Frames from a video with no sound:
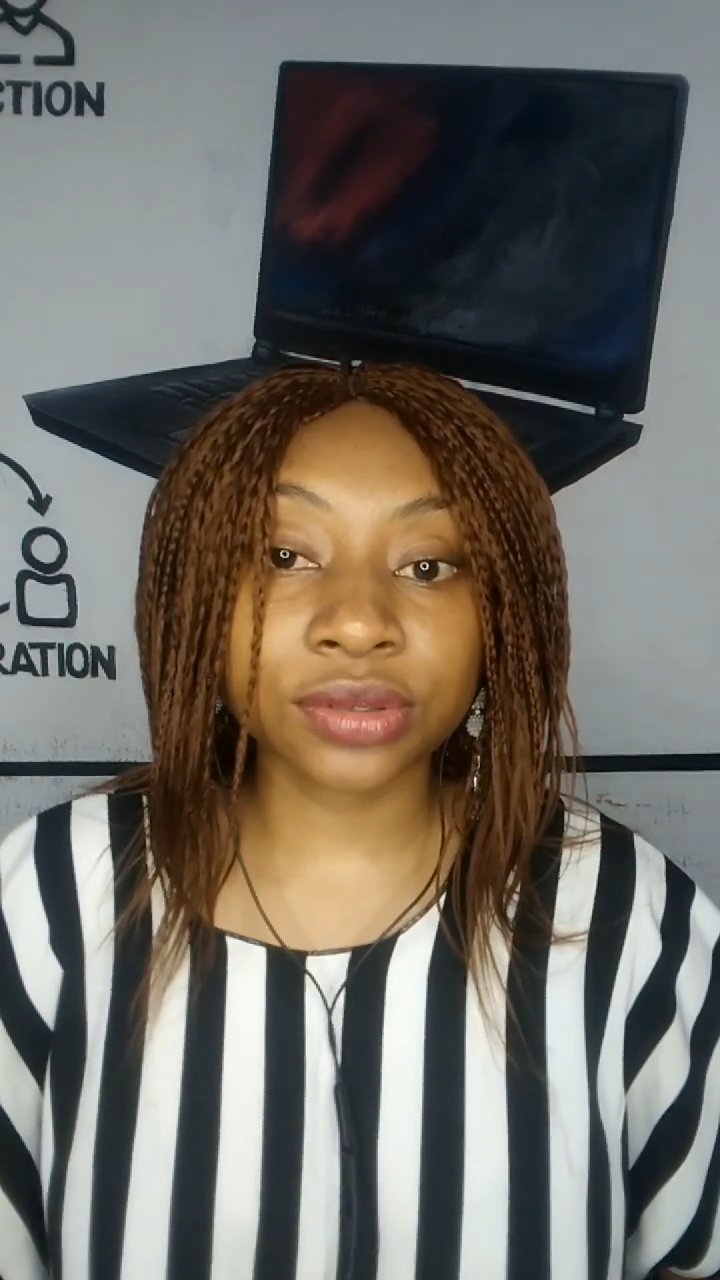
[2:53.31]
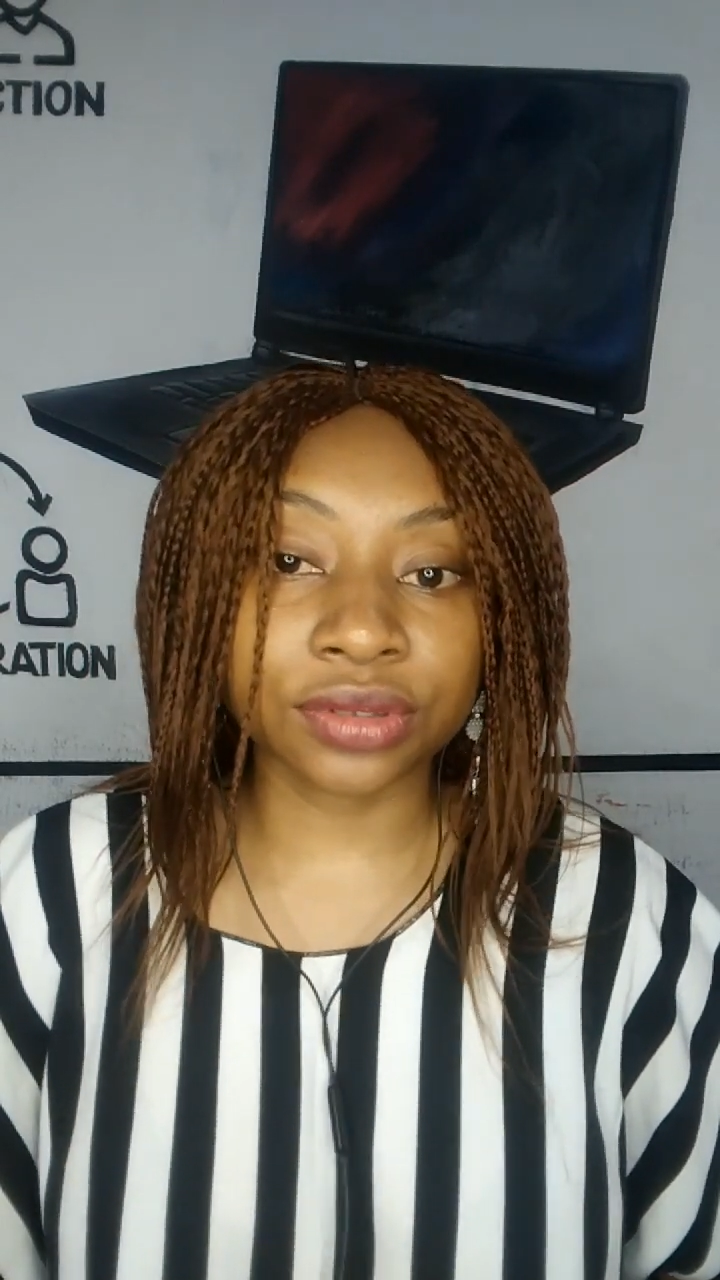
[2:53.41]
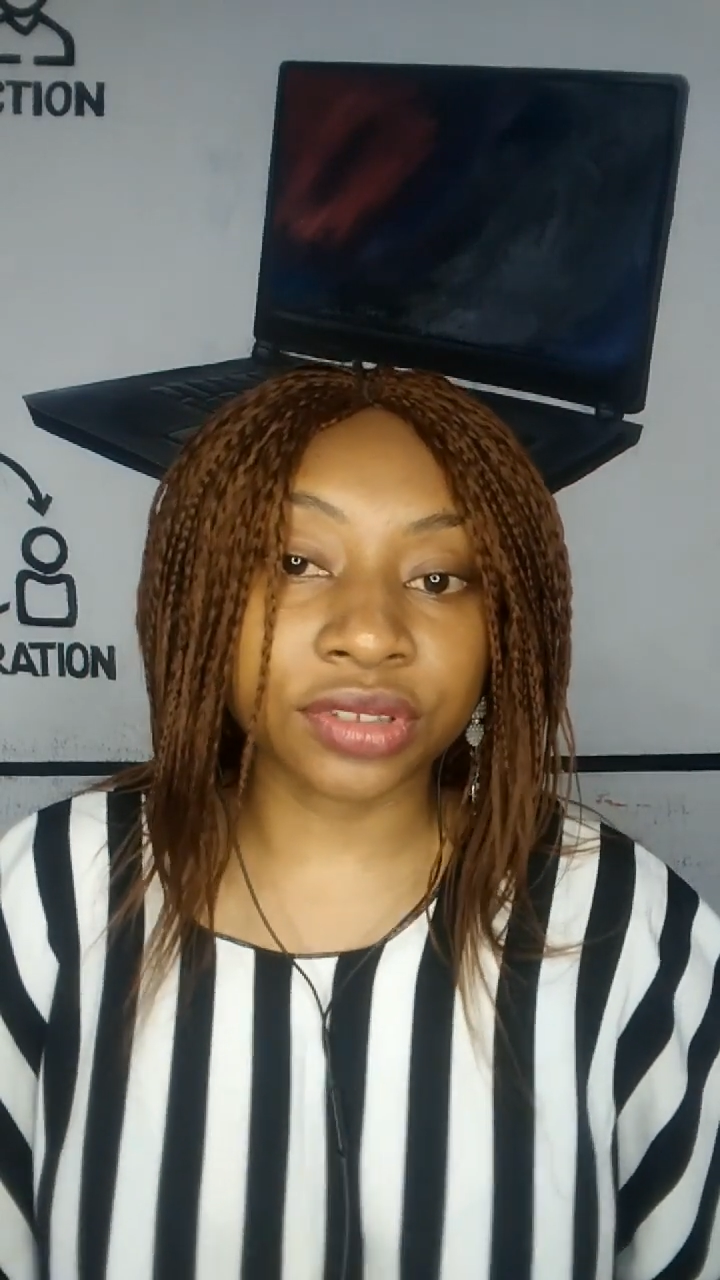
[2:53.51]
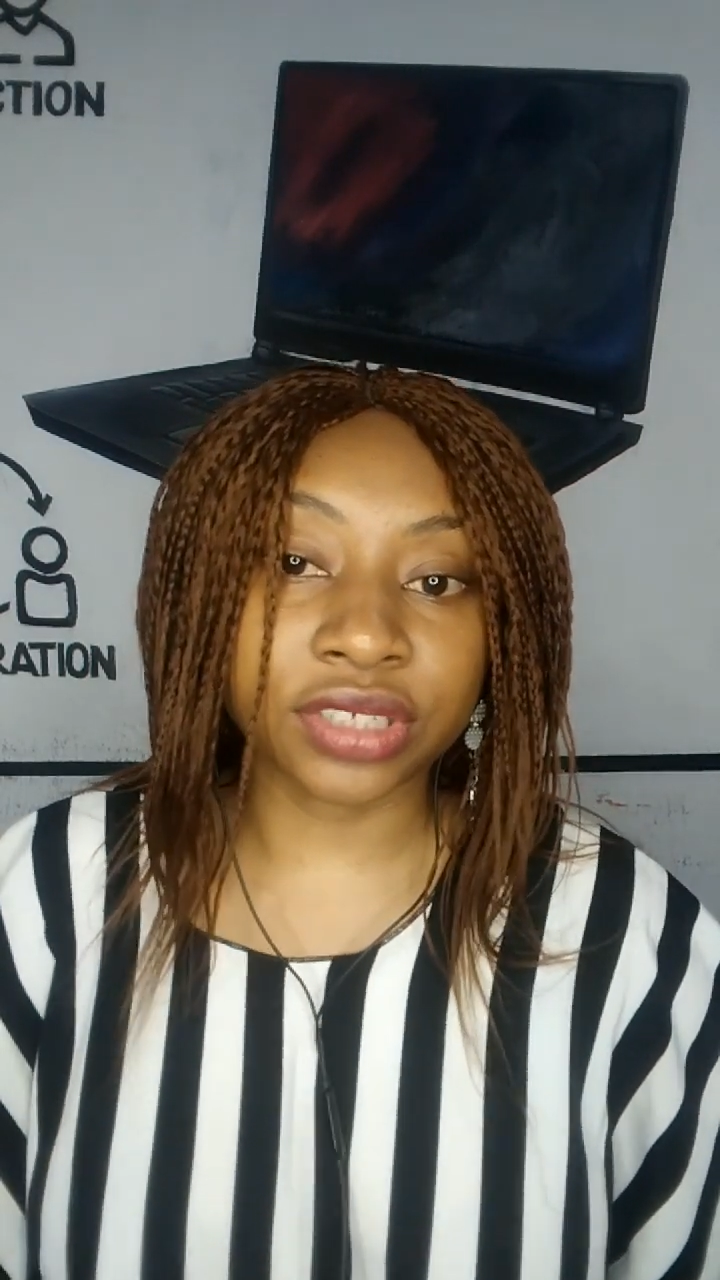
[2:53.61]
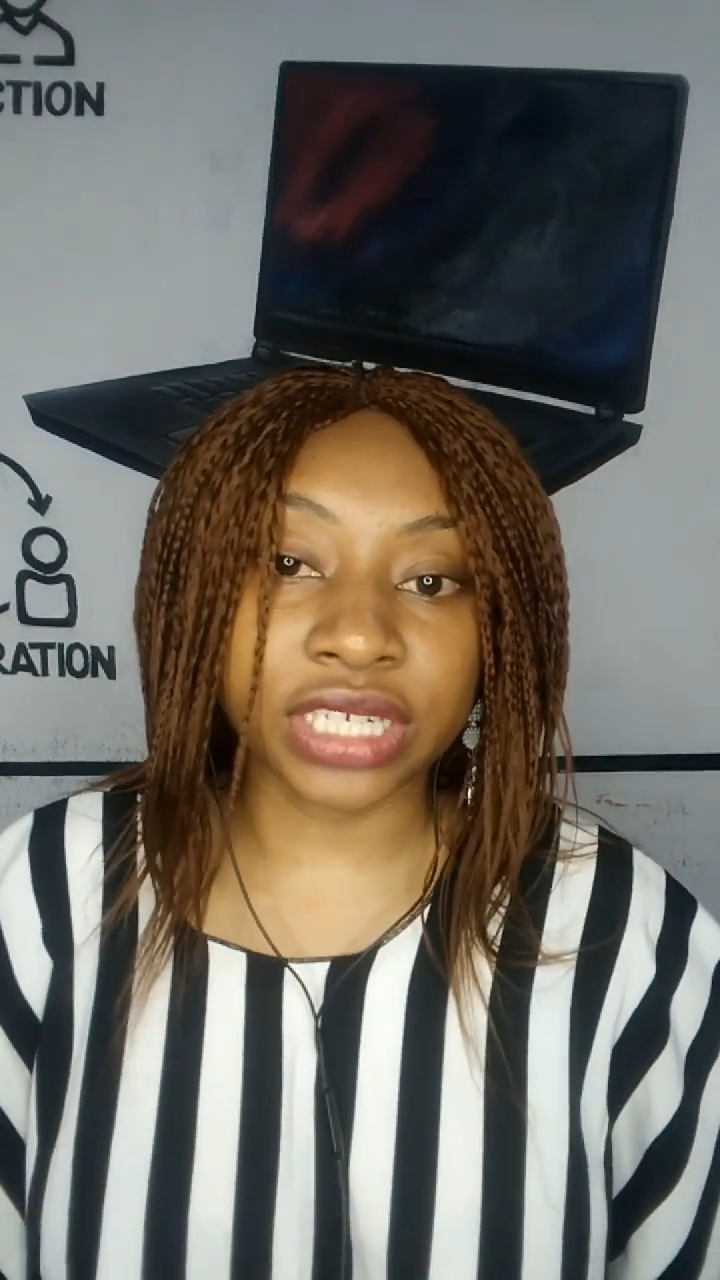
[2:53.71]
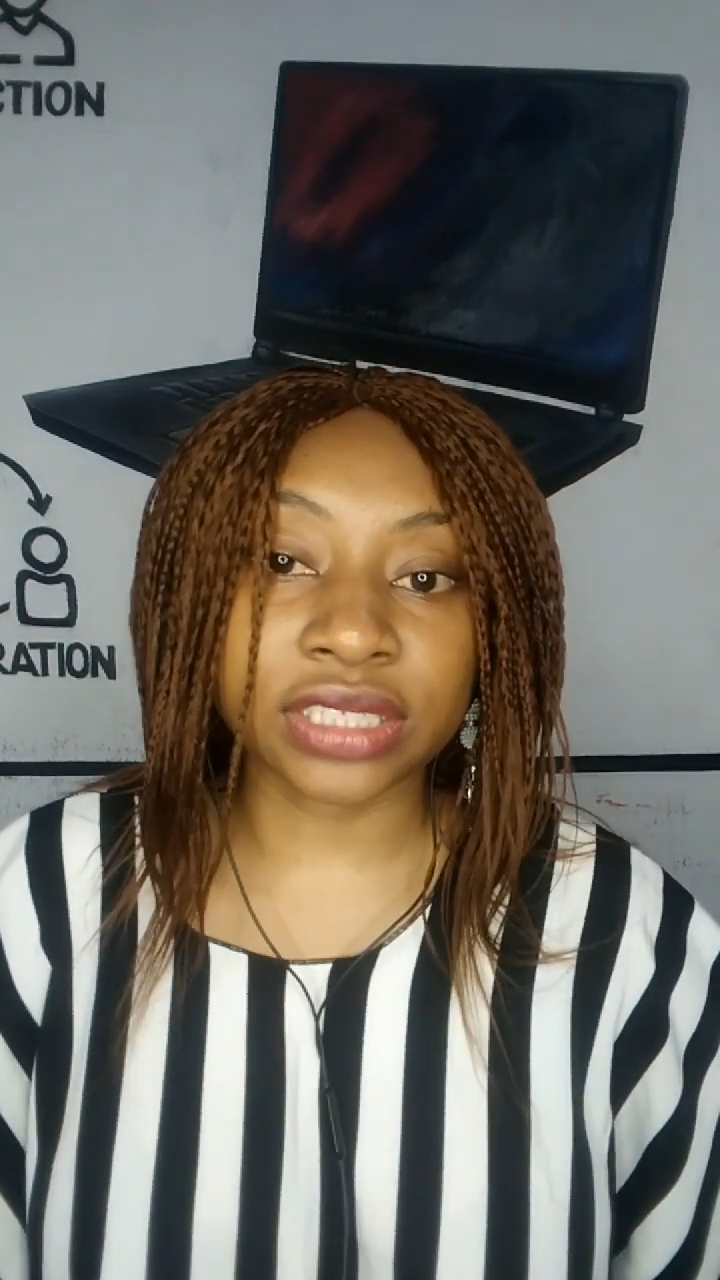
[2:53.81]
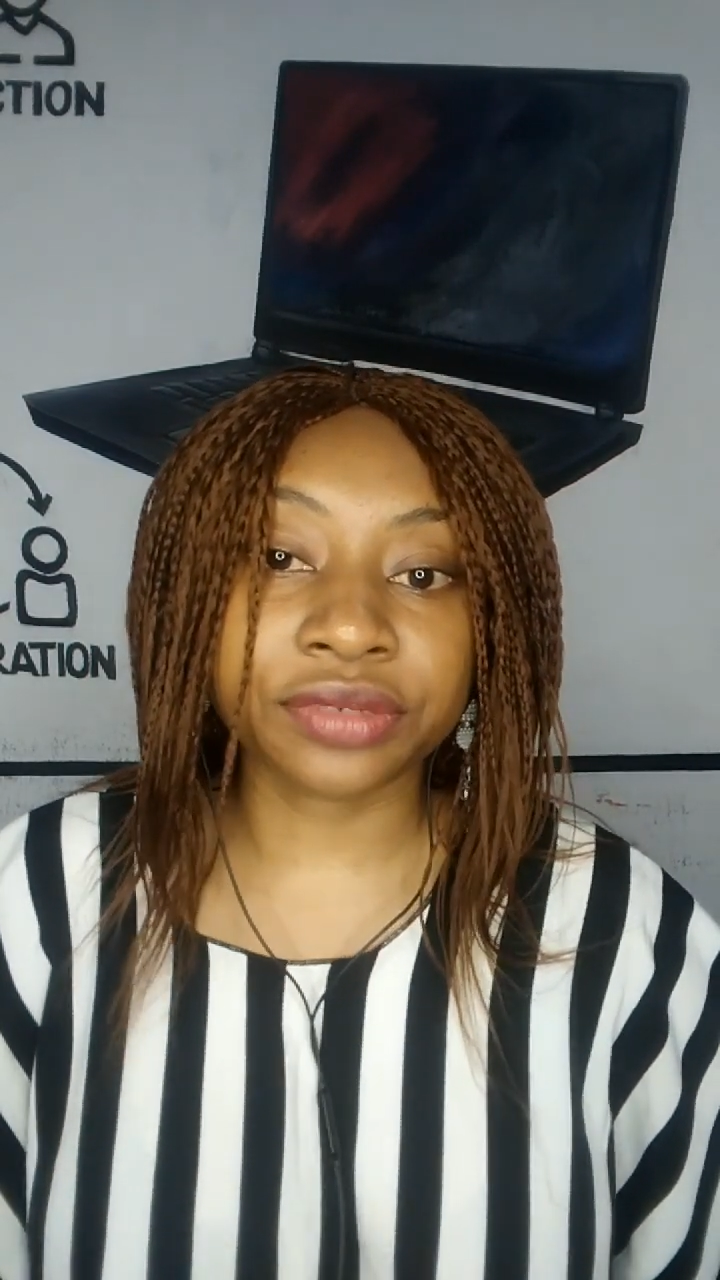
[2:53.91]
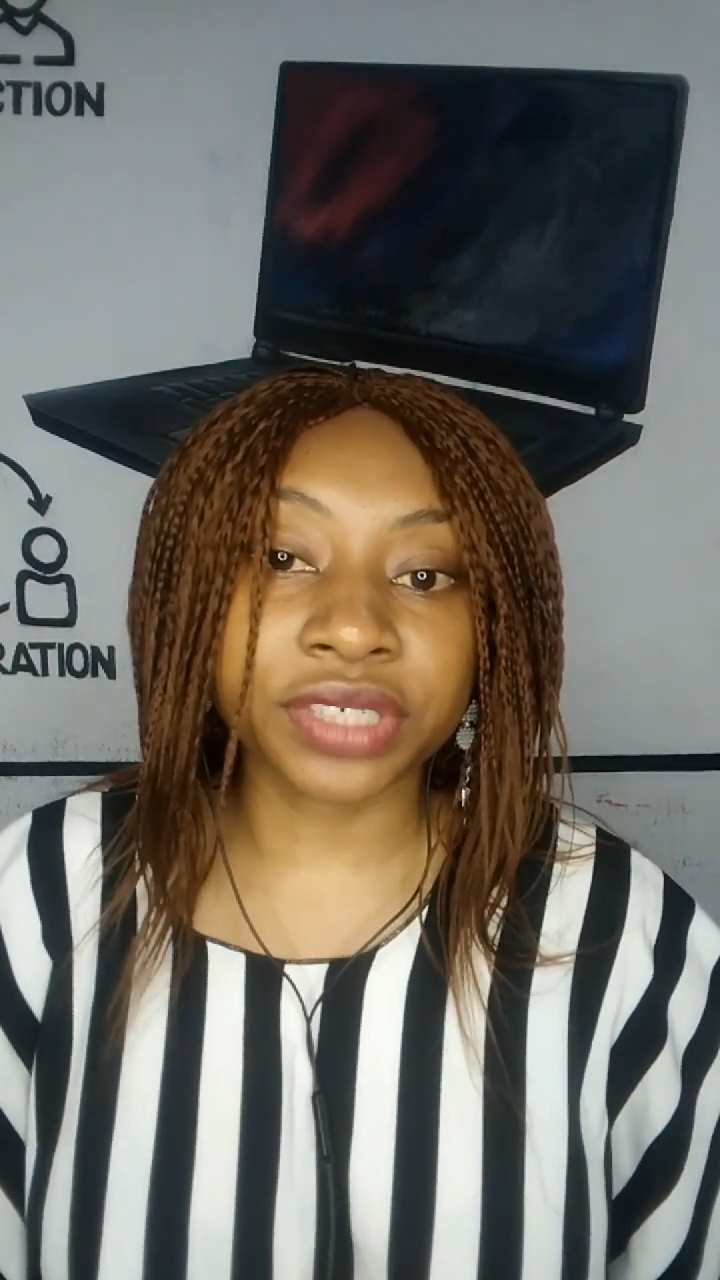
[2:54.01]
contracts